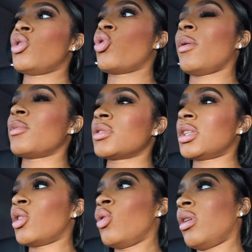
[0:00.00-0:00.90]

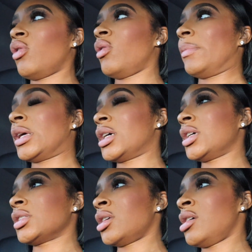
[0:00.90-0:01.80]
normalcy going on
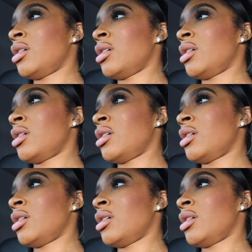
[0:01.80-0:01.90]
because